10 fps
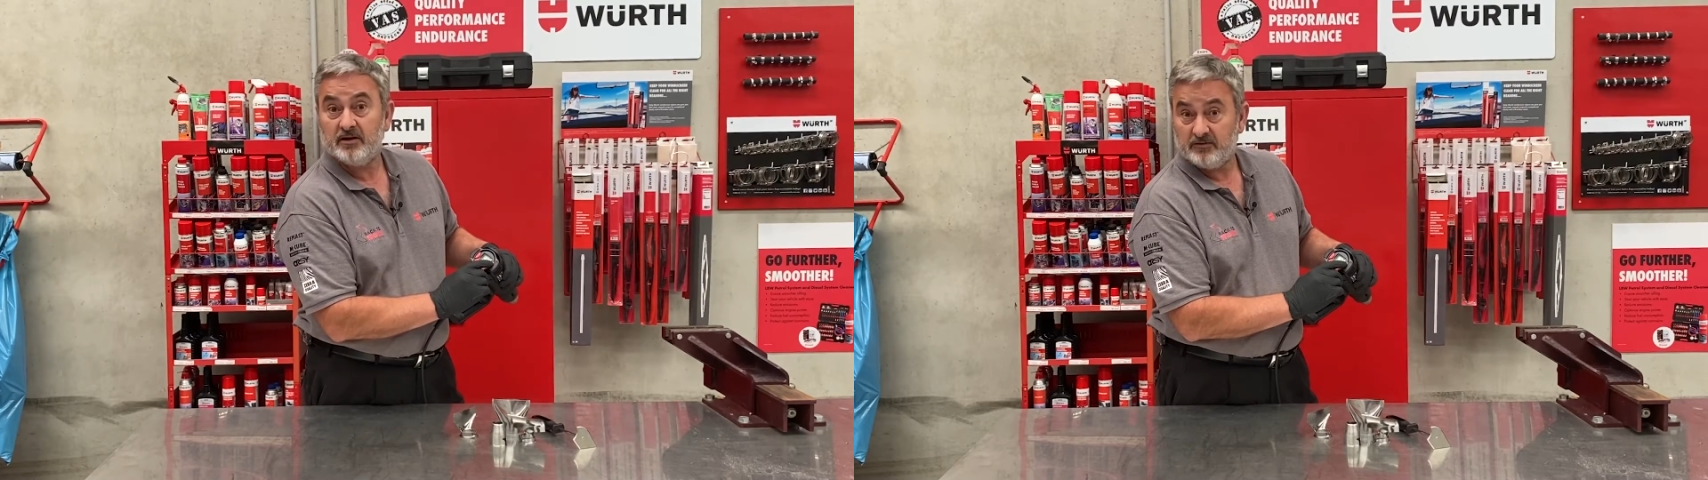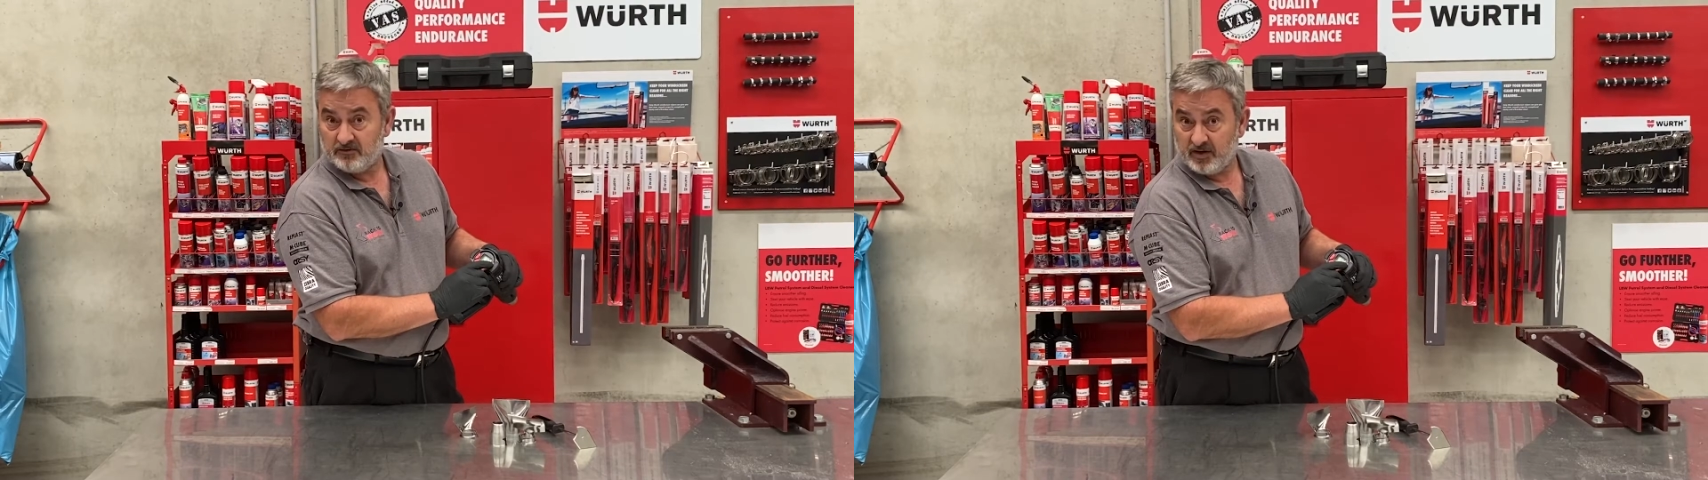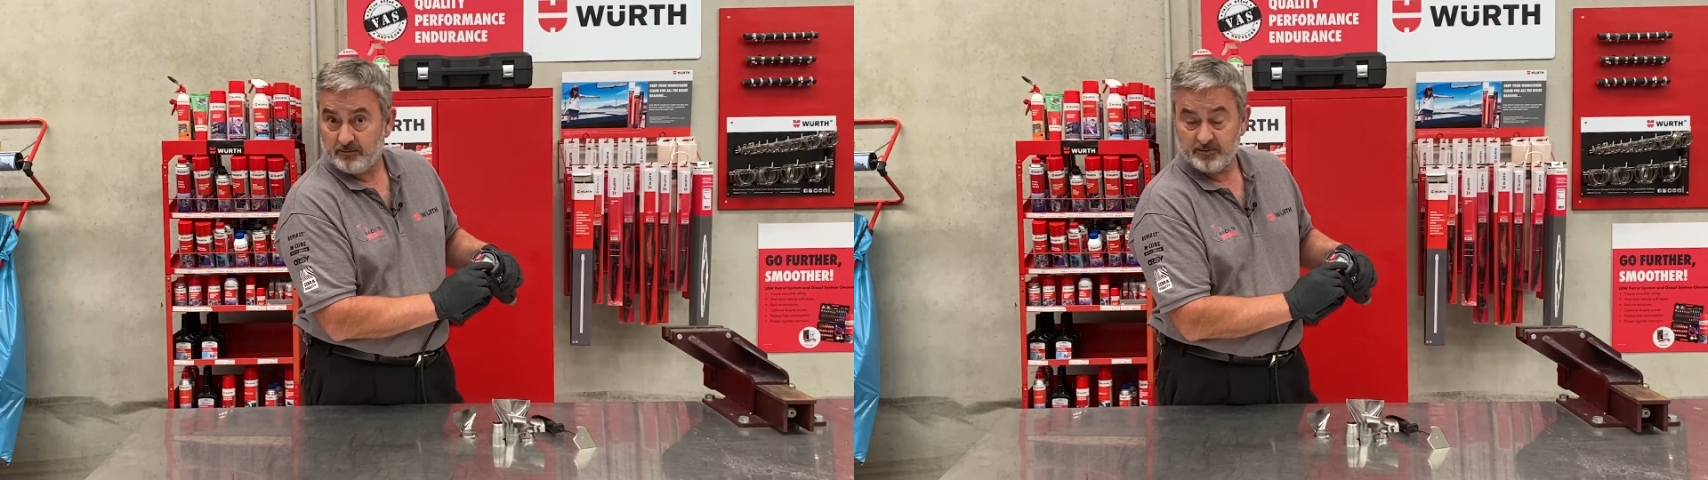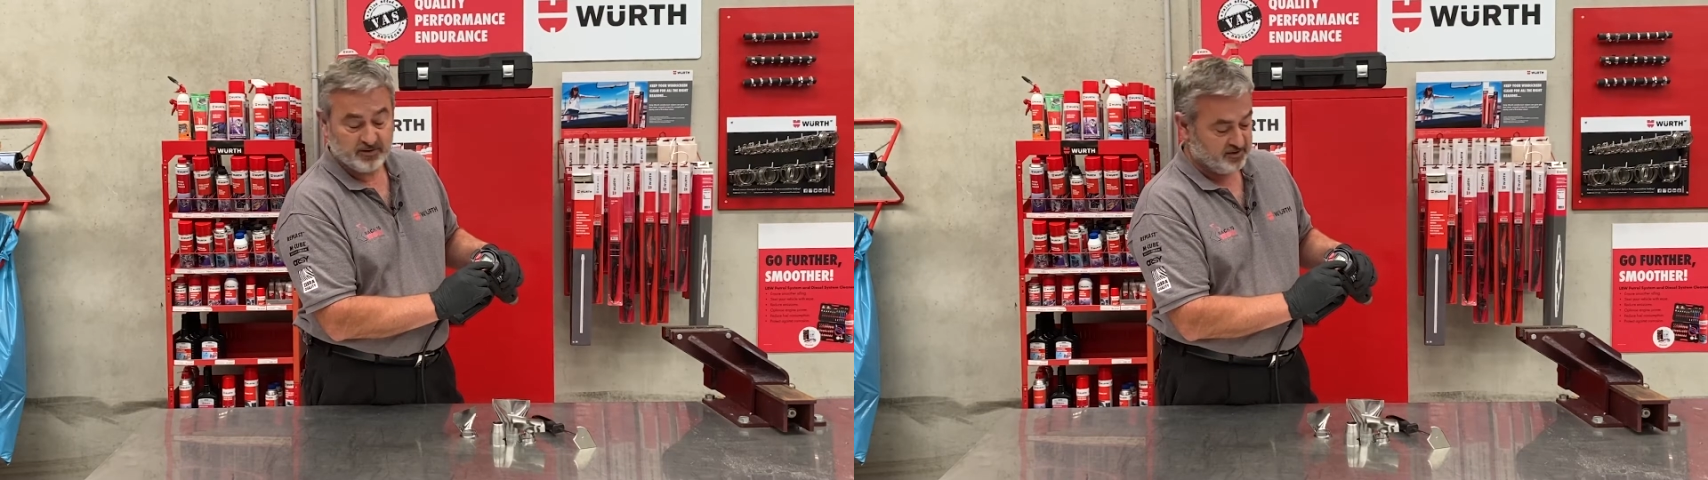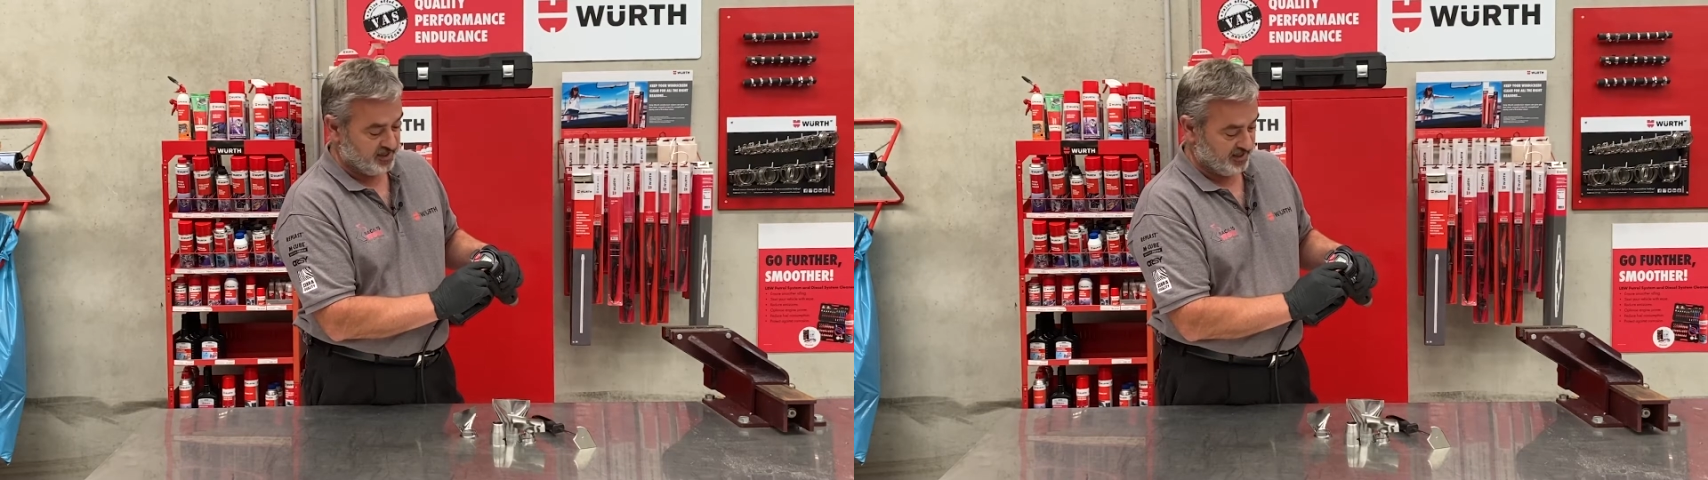the temperature
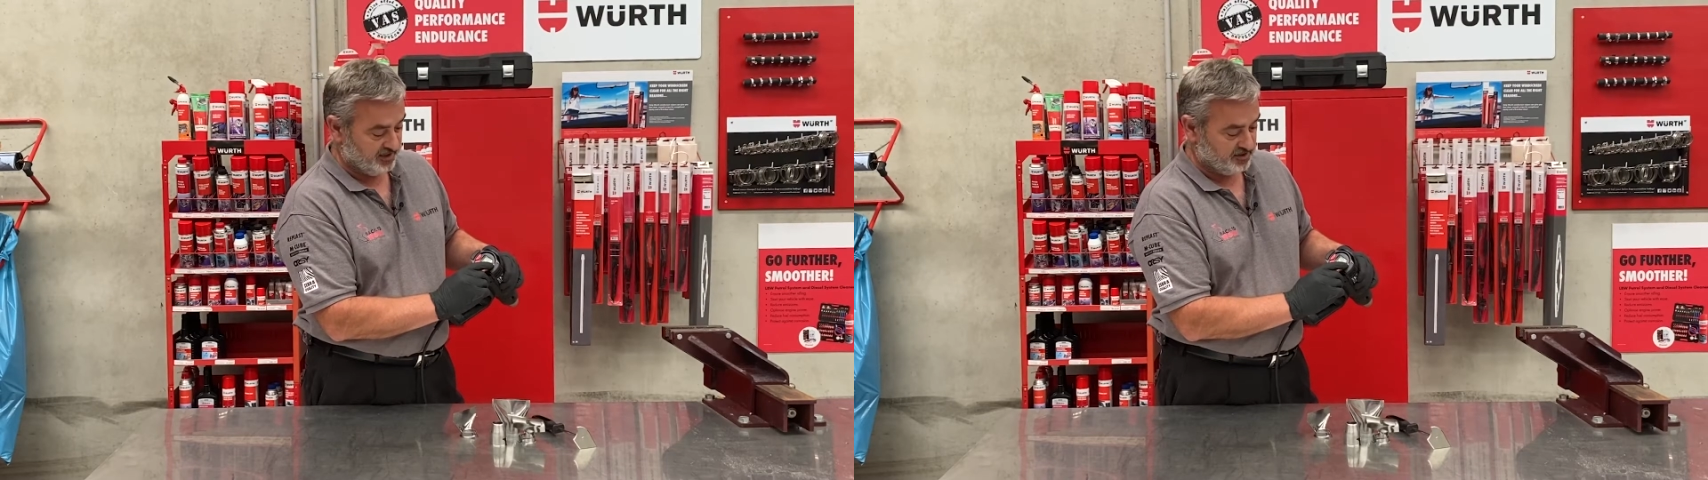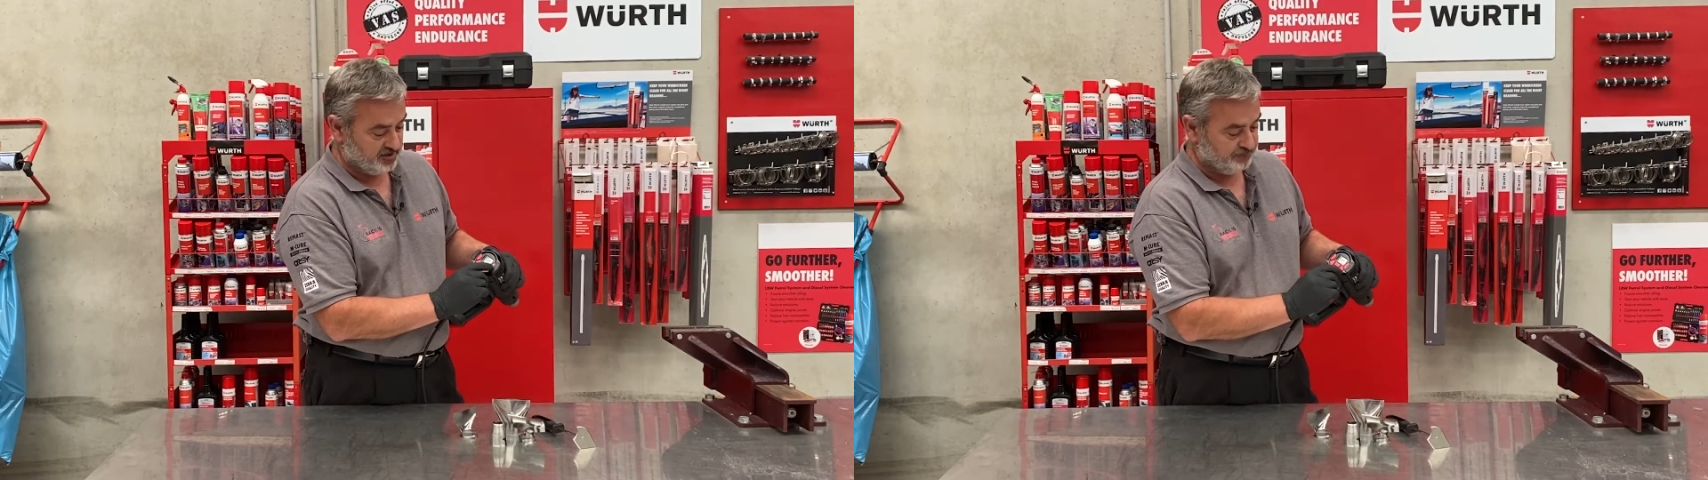settings.